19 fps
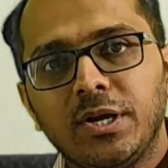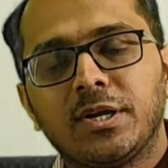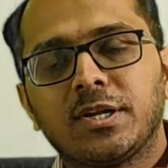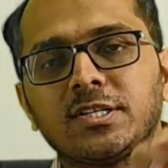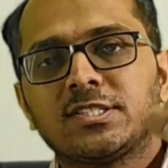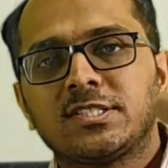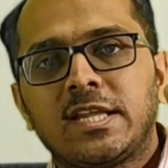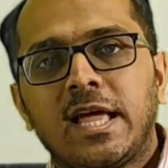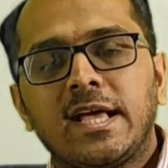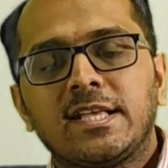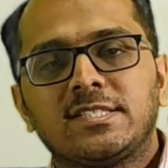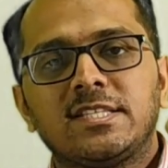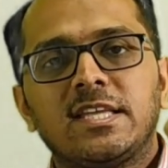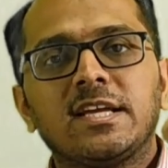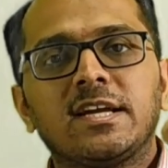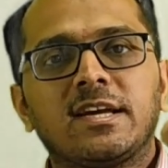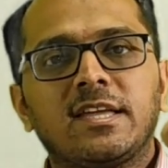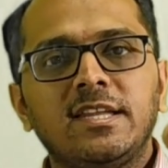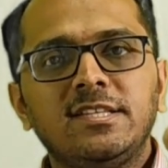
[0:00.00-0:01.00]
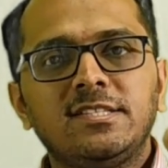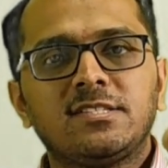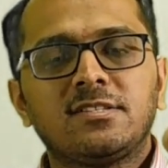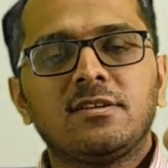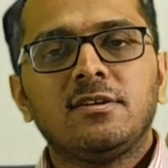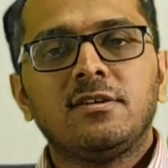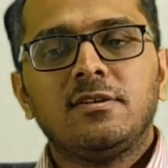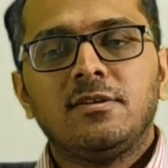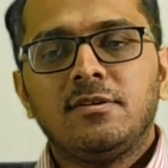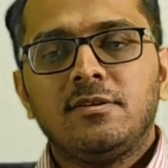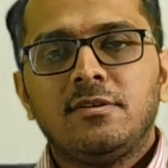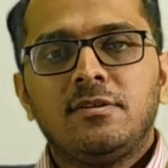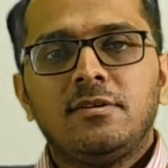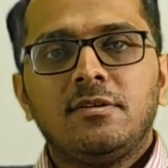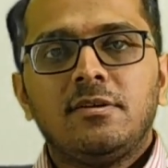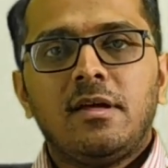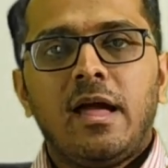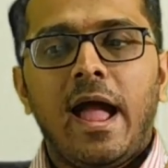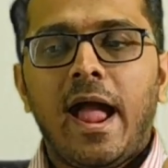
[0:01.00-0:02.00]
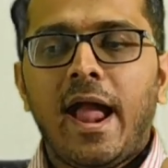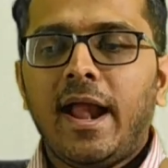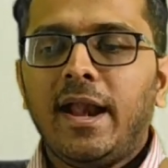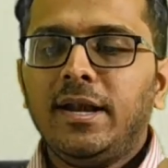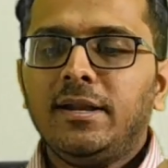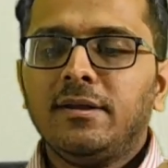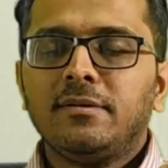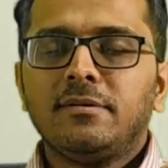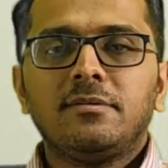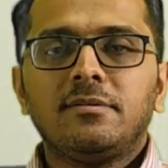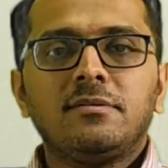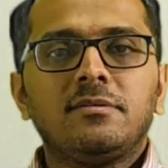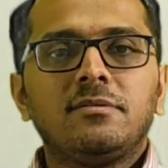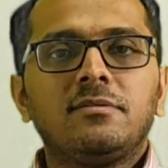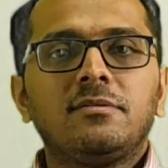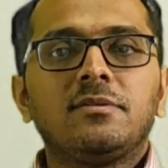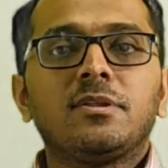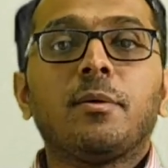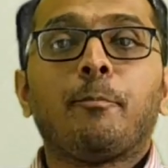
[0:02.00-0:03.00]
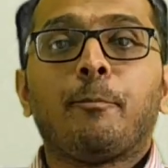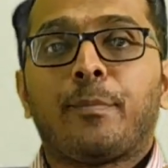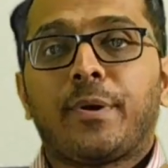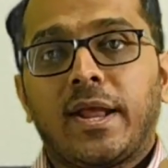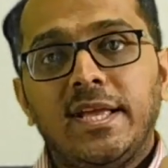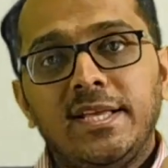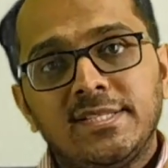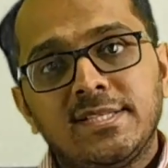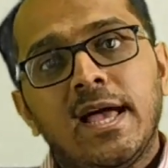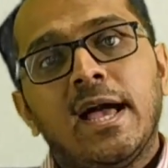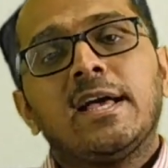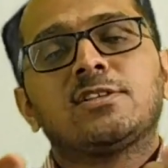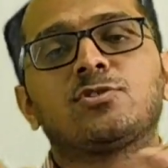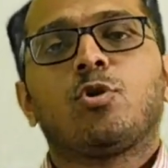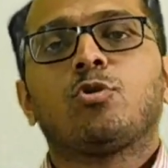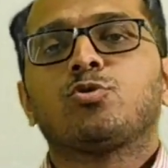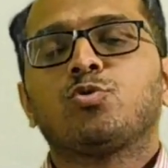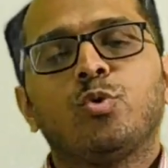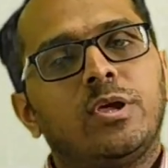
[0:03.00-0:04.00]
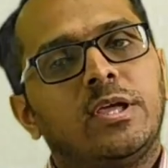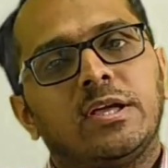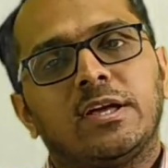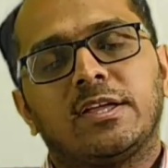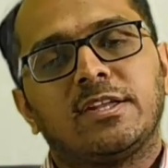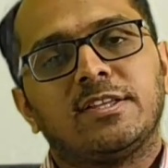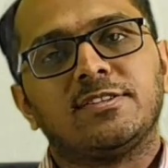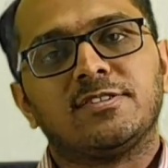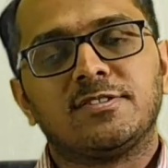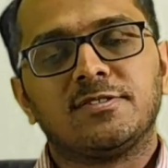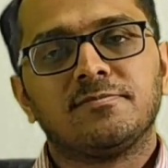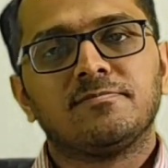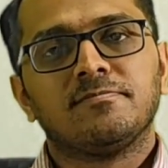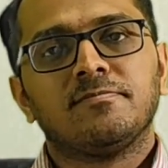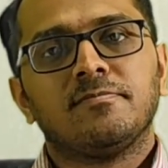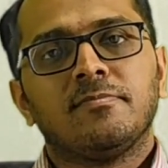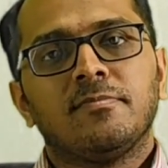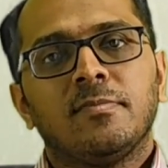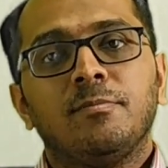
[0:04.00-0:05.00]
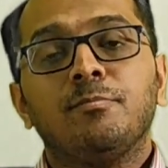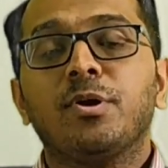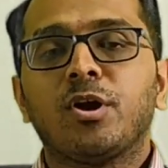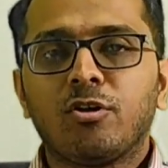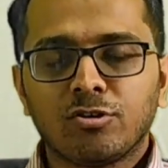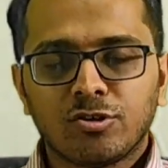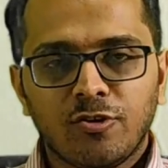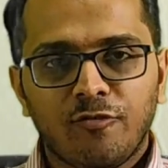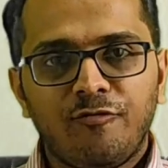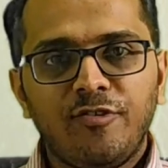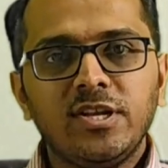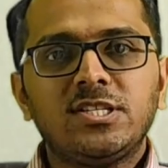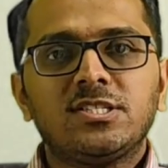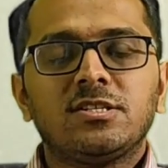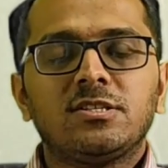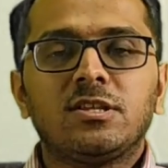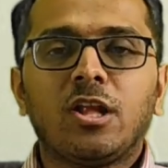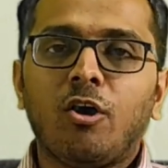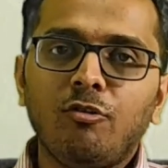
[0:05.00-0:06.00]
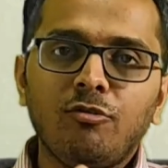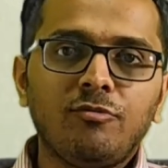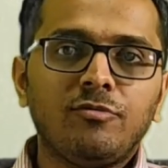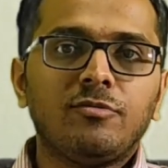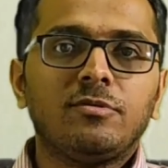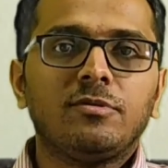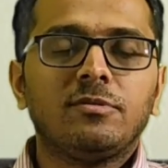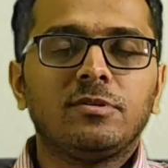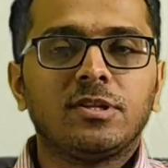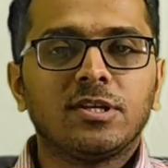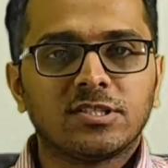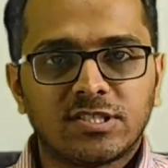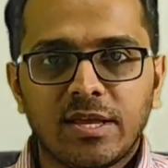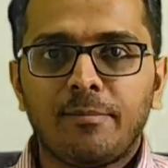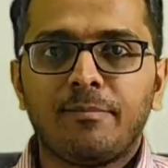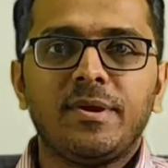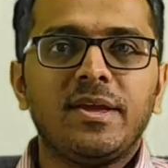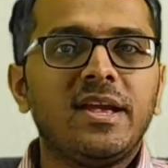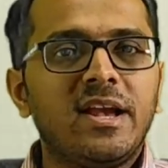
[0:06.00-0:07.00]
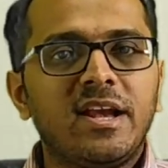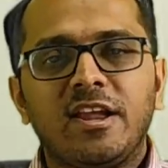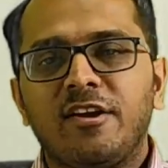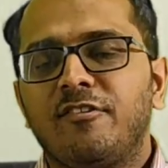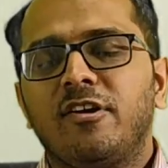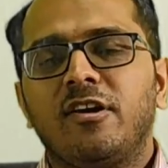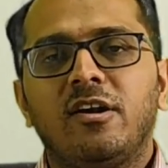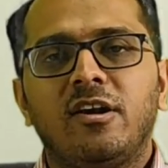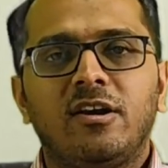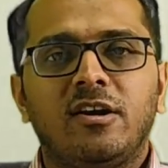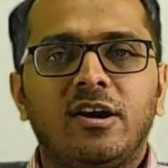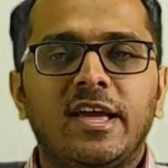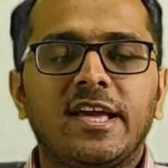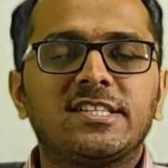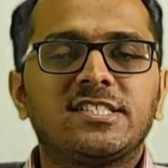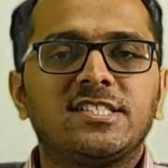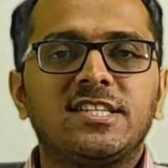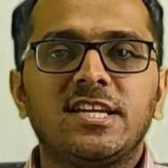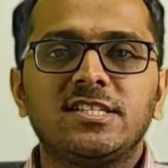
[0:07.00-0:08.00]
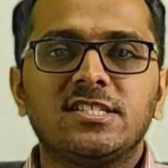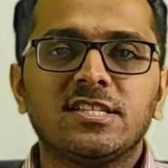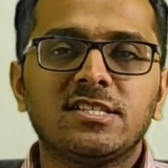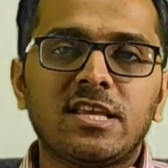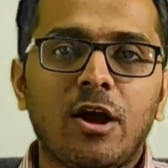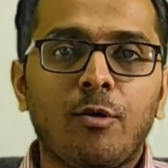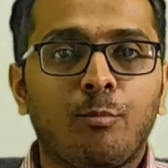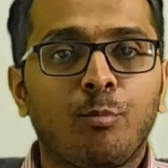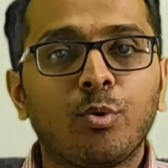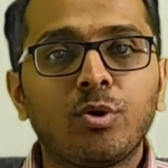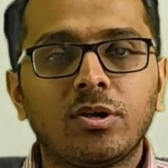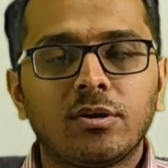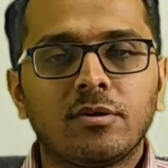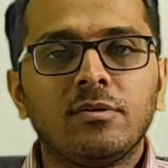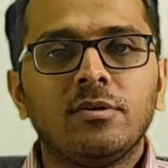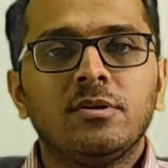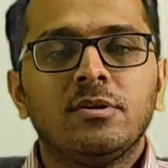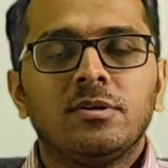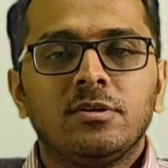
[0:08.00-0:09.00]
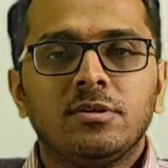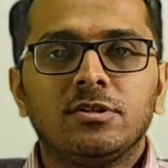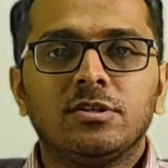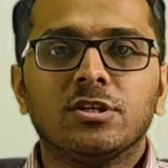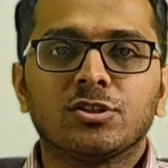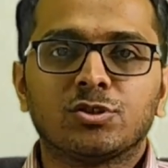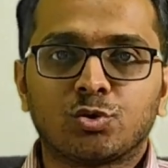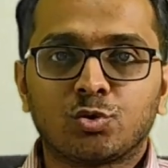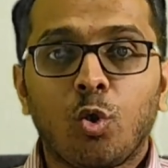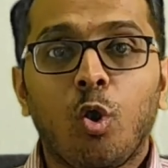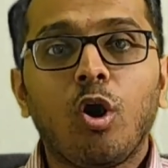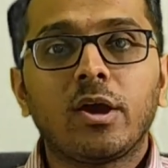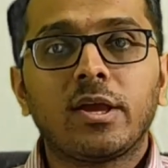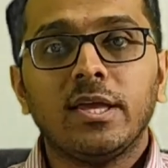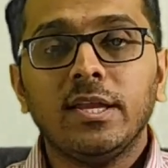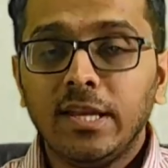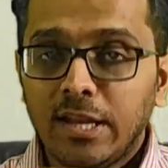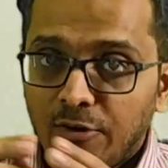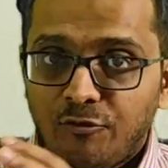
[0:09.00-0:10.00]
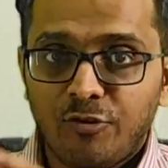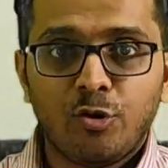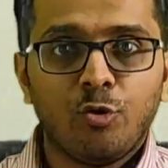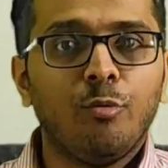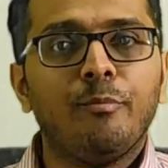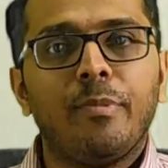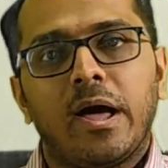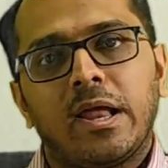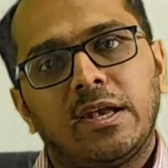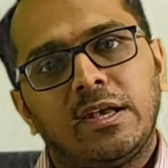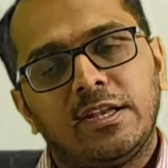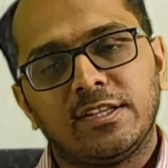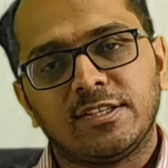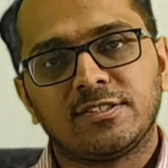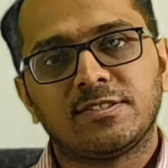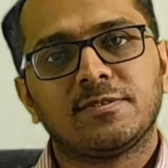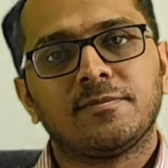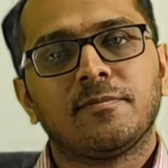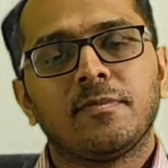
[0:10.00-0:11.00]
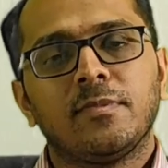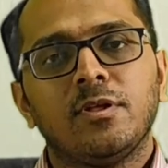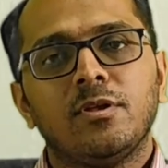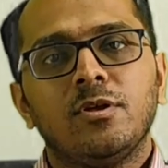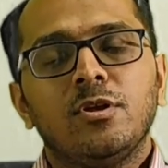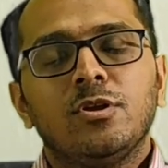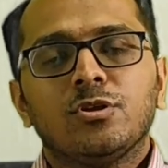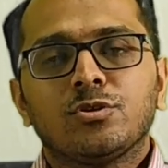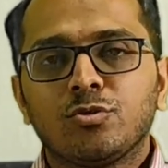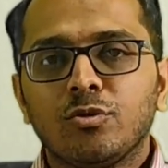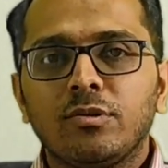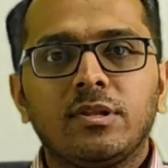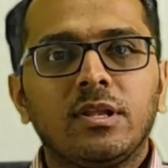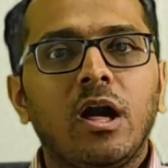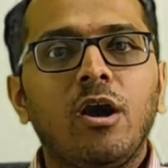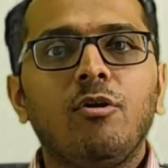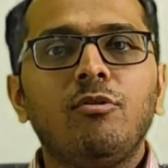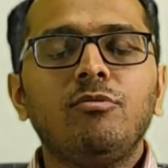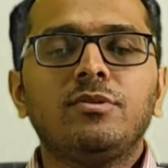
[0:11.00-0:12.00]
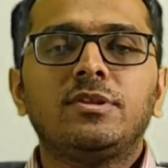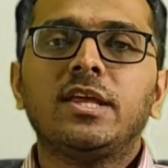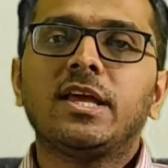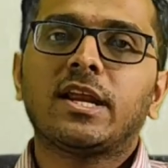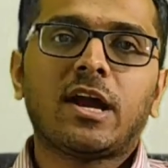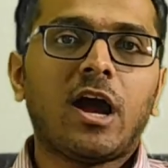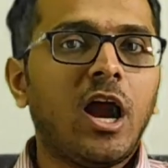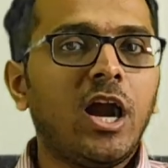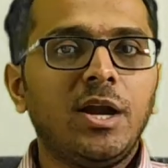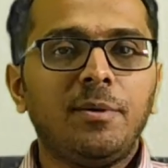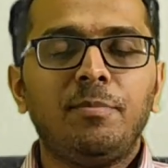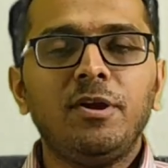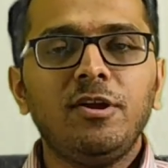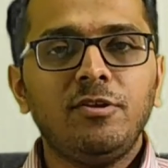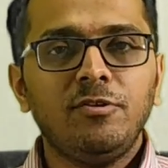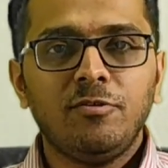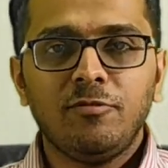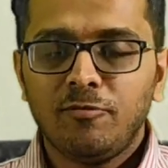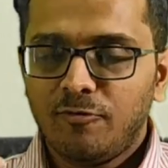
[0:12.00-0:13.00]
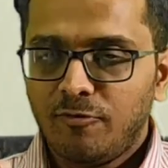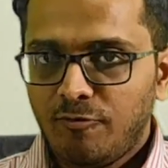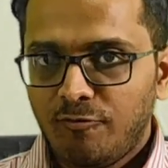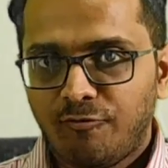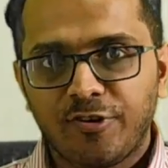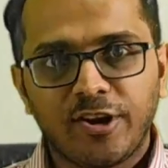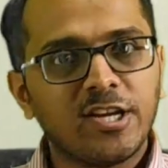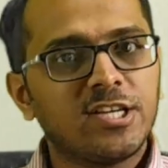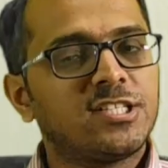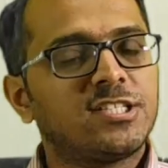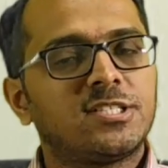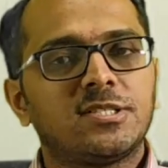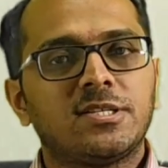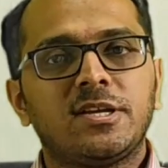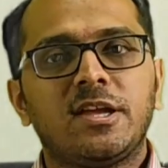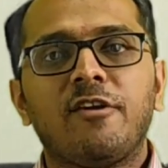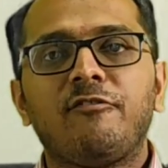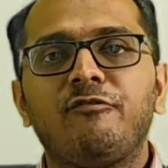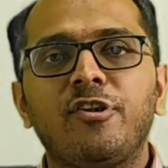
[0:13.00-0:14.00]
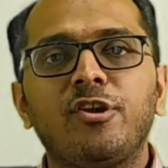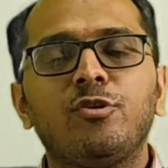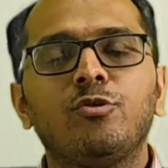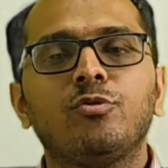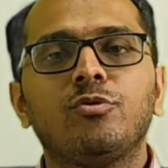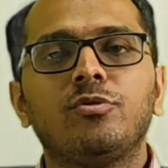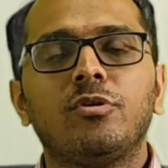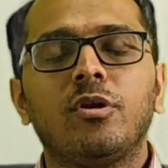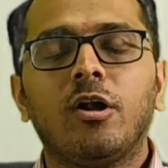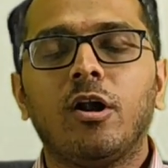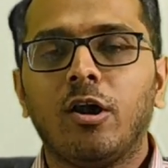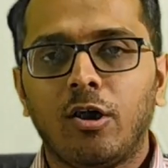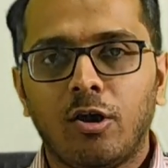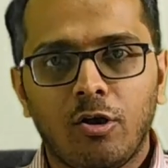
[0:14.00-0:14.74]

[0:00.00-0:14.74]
interest has increased and the price has also increased, because of which now the SEBI and exchanges have put the stock in FNO ban list. So now there can't be fresh FN